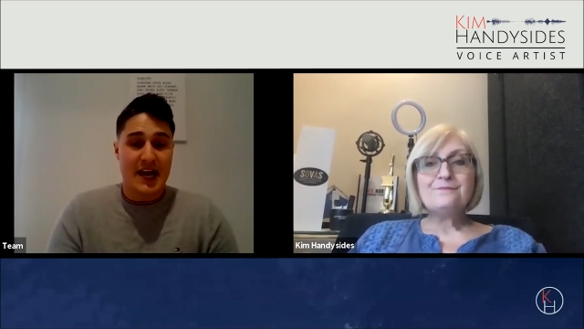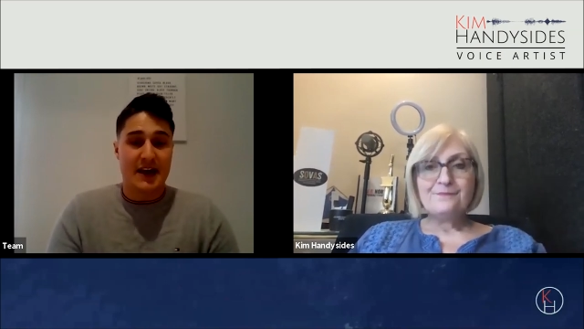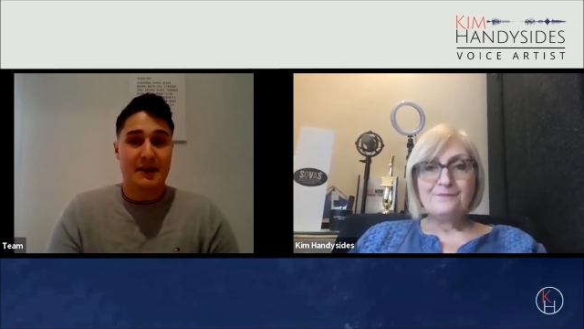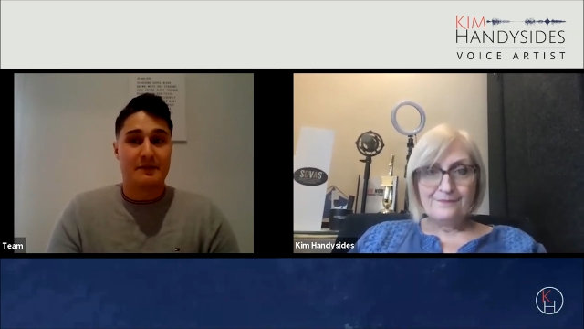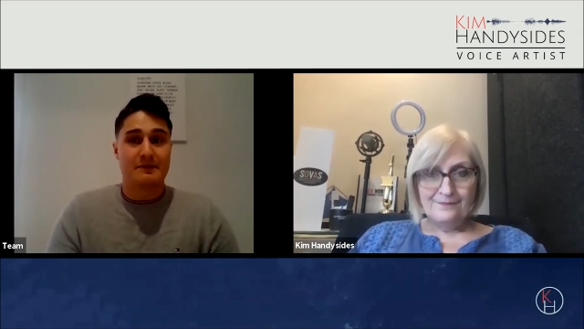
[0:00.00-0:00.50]

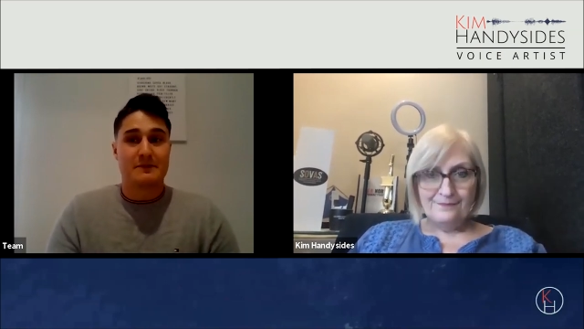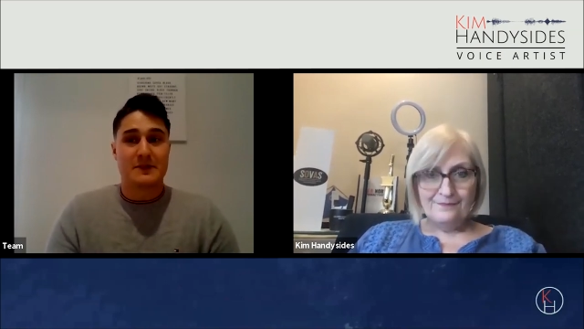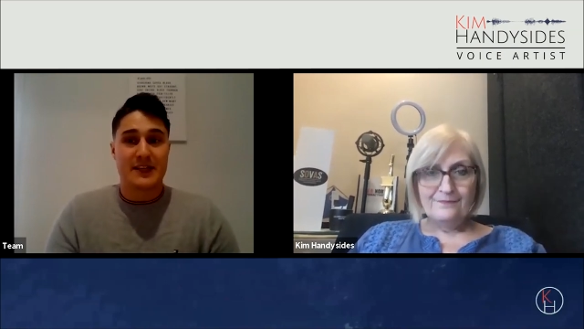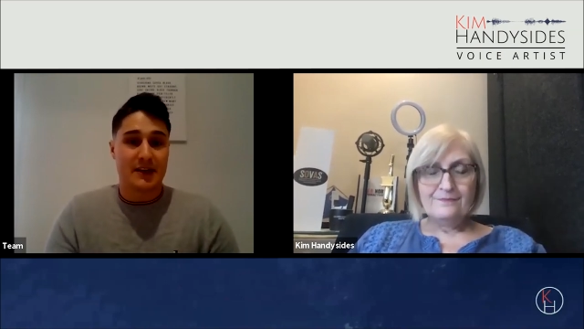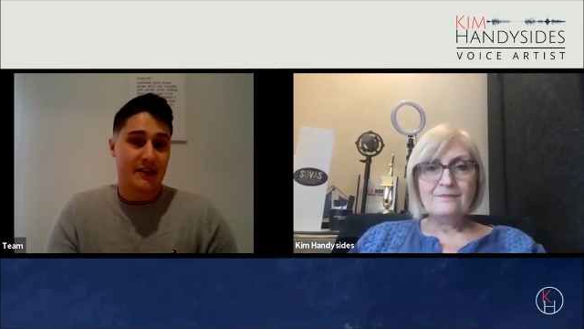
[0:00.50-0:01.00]
Speaker 1: and
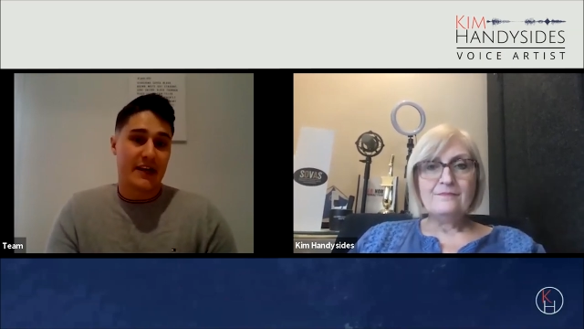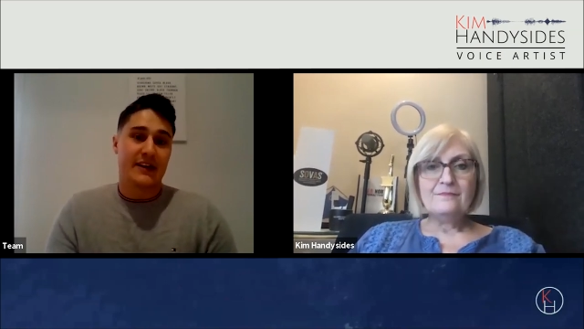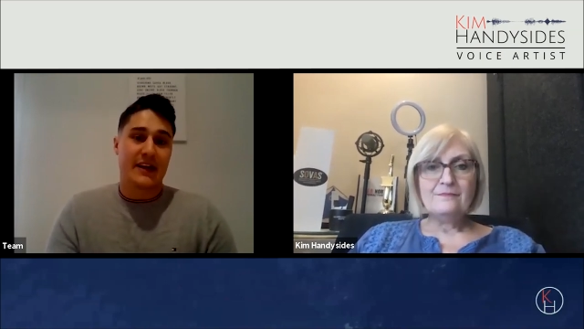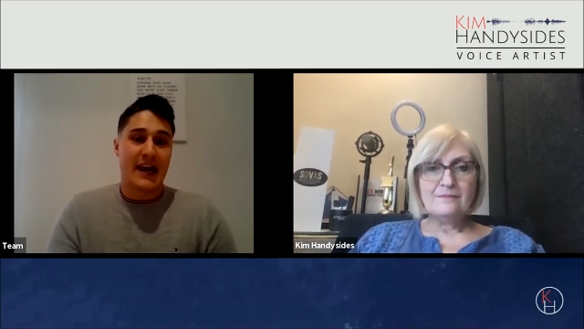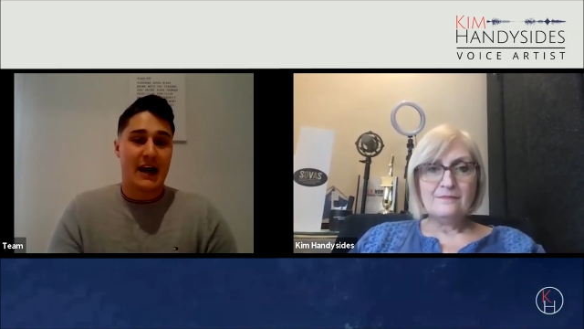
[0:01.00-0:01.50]

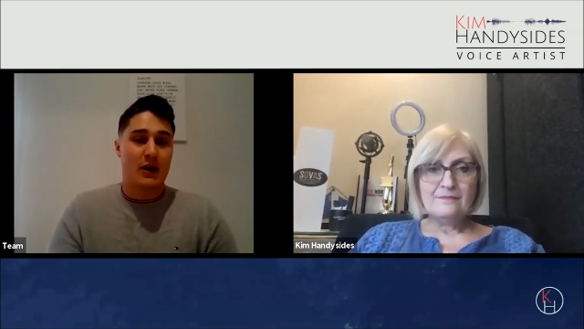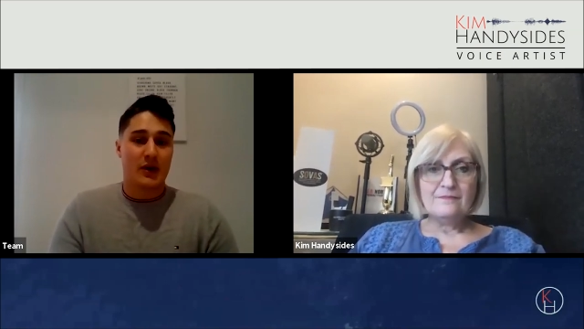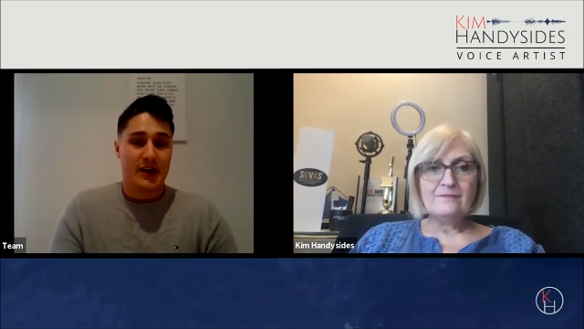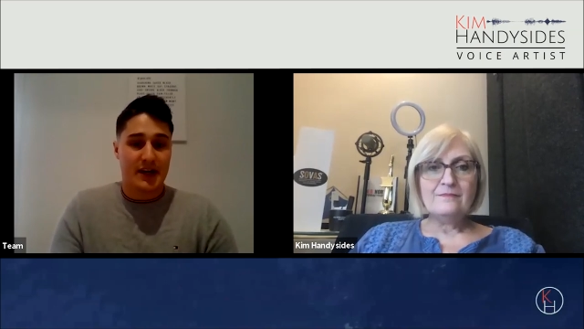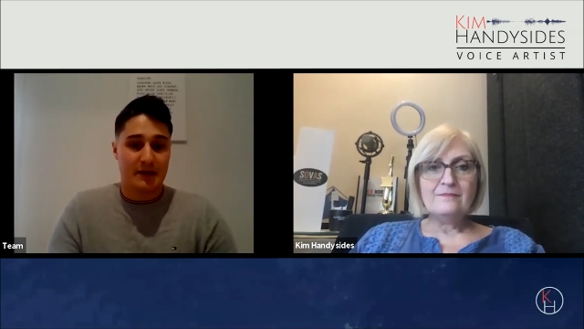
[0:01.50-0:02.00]
delegating
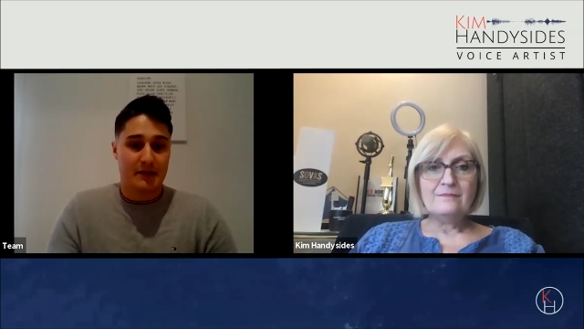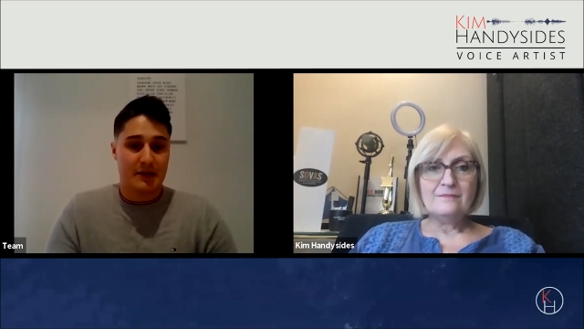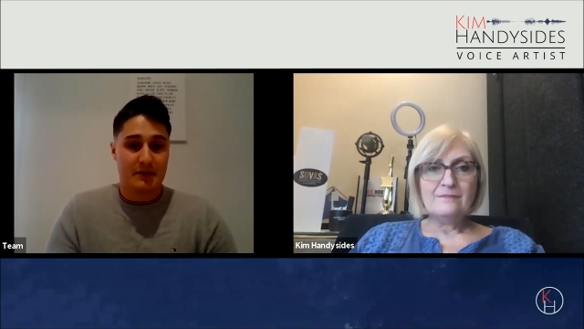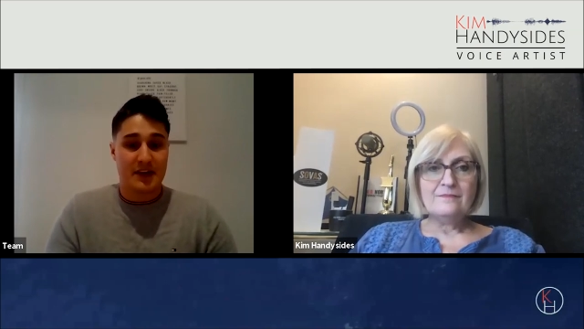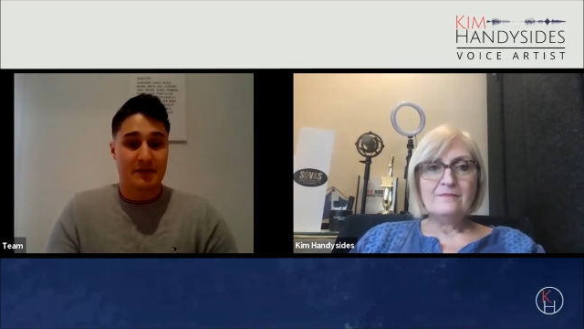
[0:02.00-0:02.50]
how can
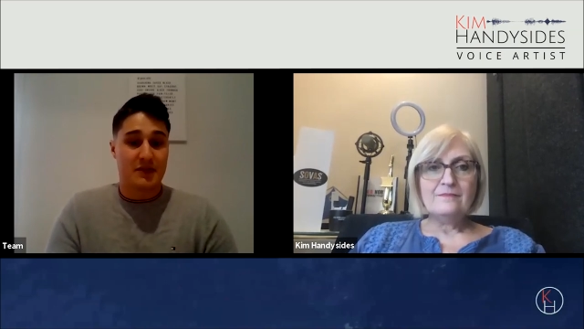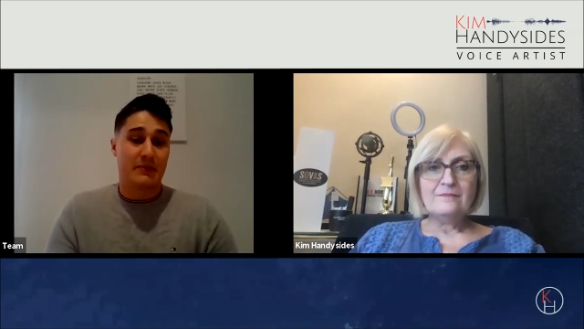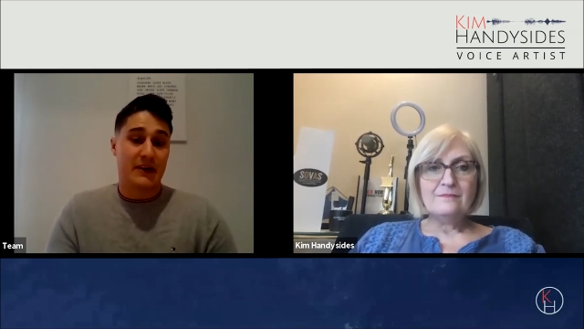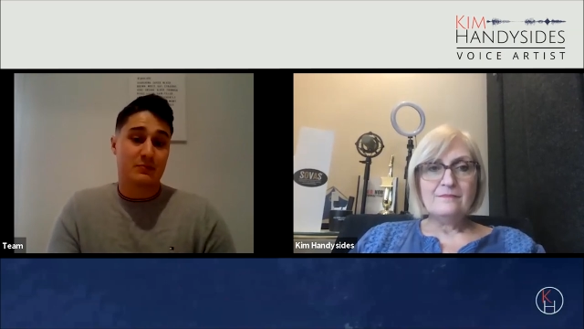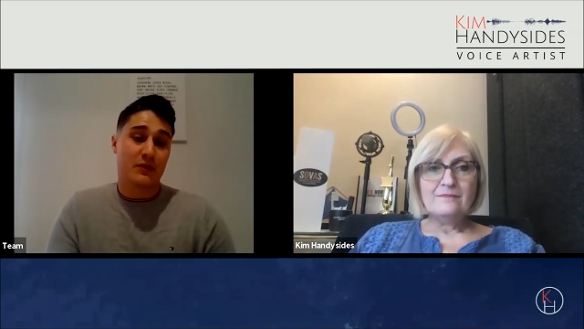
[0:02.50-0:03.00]
I give
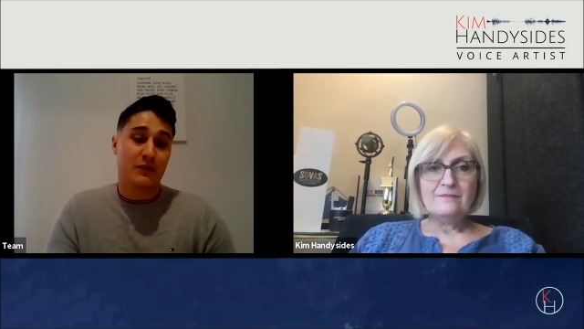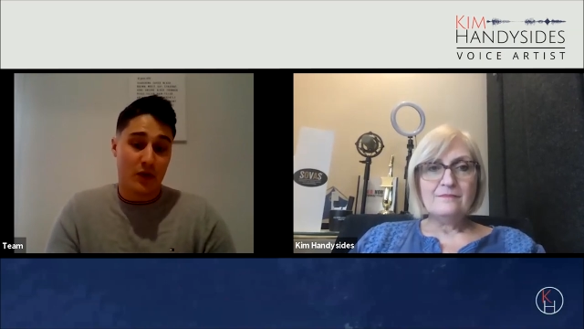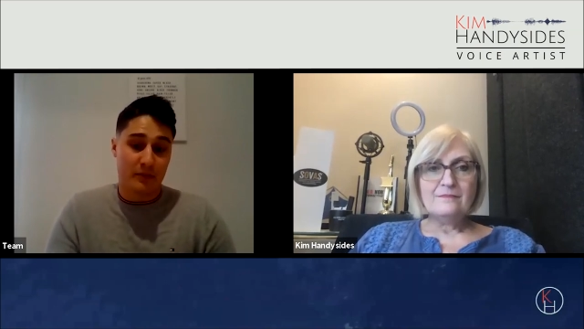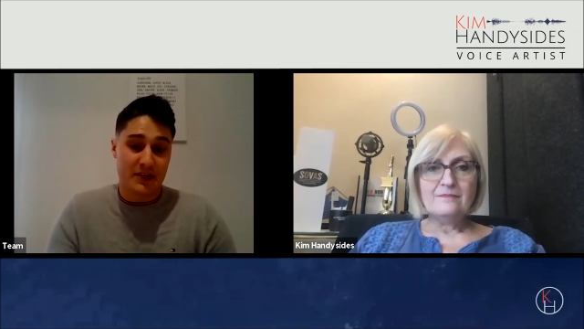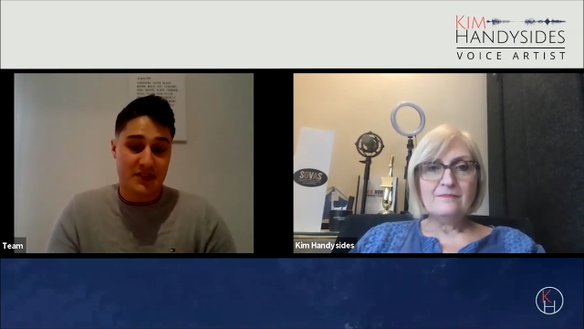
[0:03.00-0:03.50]
the best
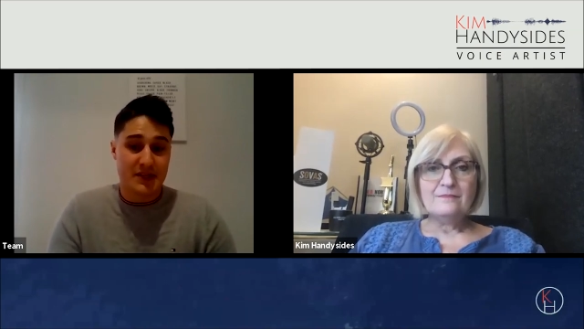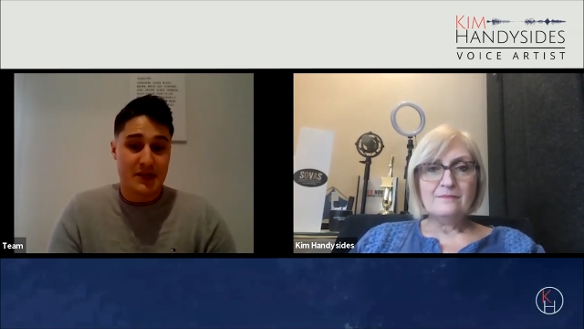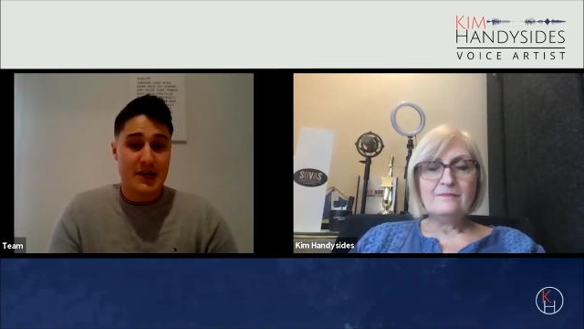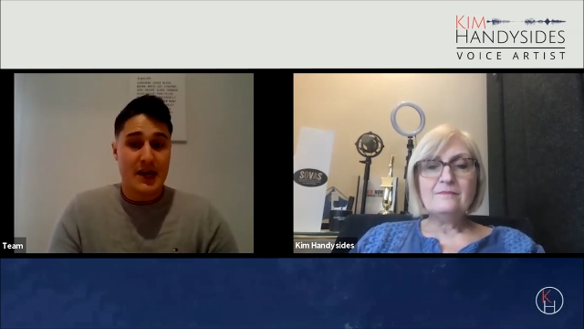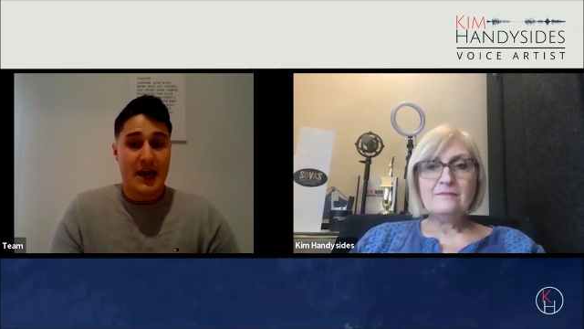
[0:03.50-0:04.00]

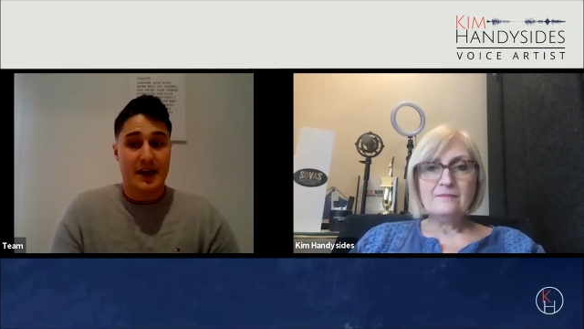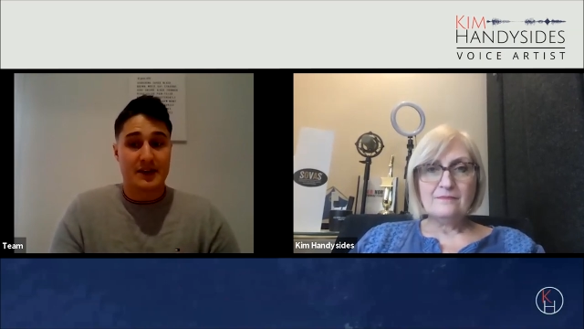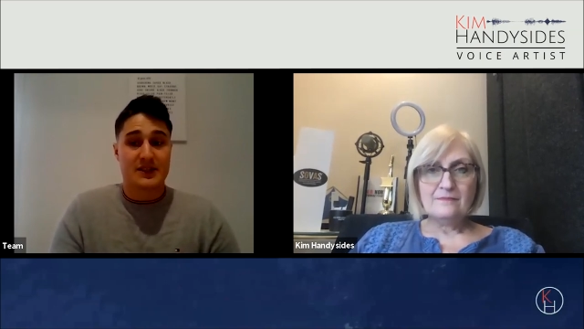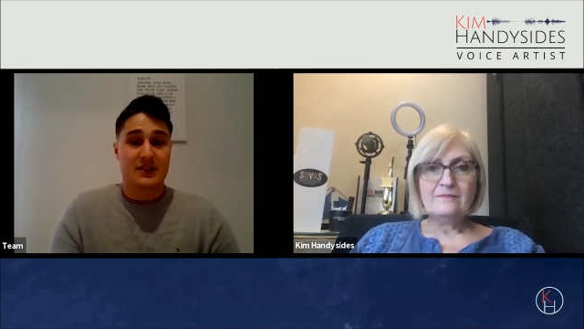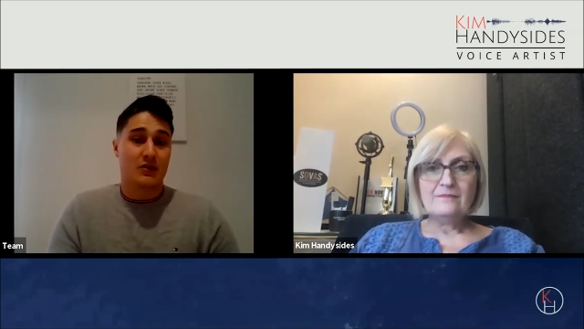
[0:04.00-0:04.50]
performance
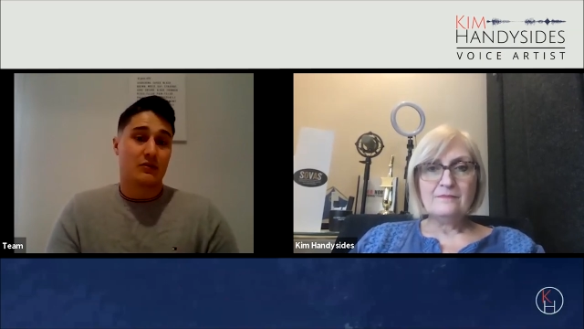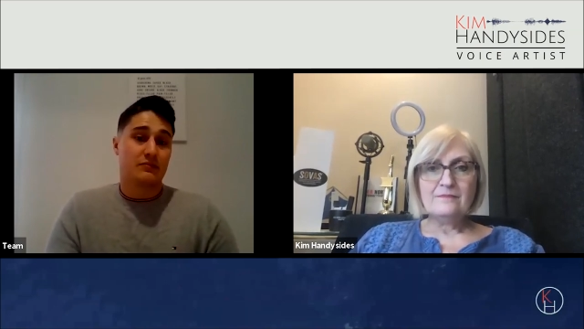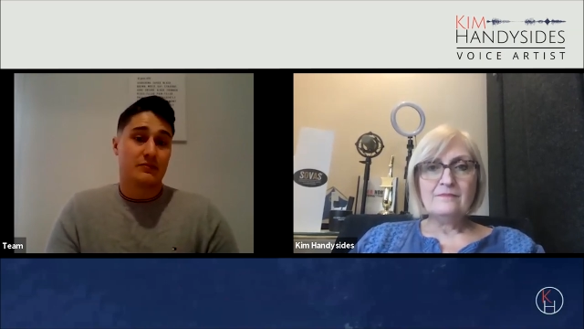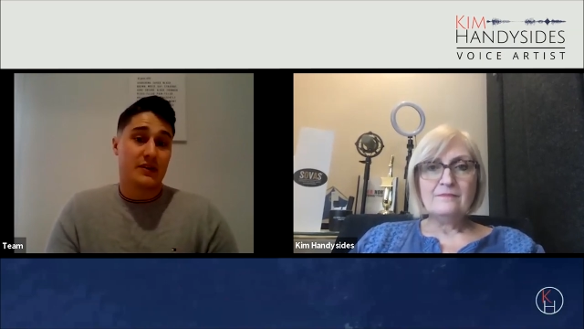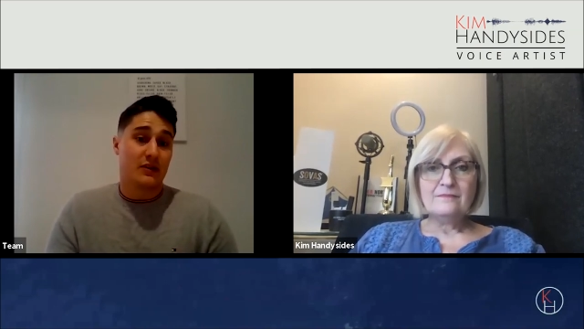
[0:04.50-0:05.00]
and
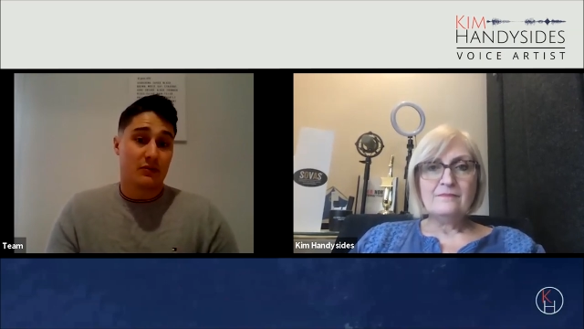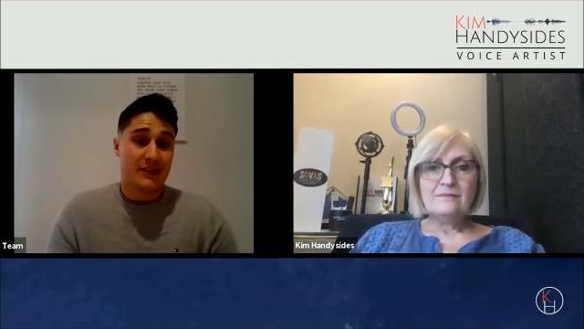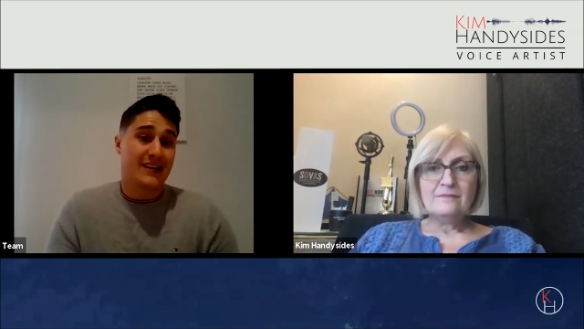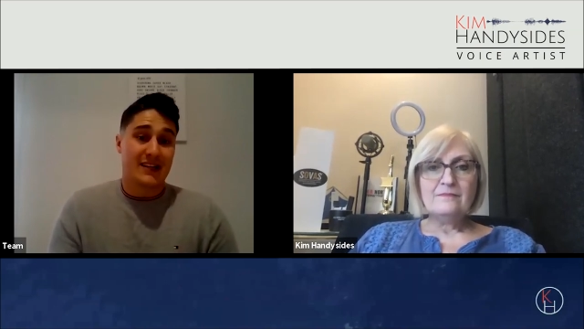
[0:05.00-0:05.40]
still, you know,